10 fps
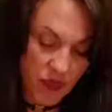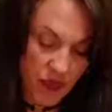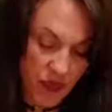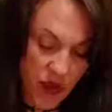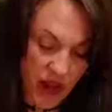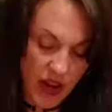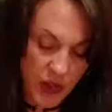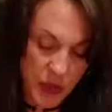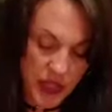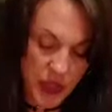wow,
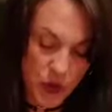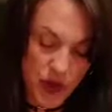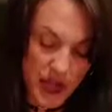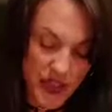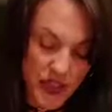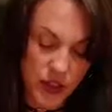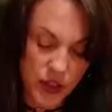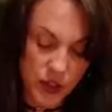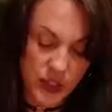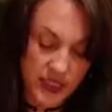but you might
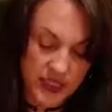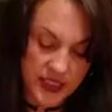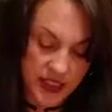lose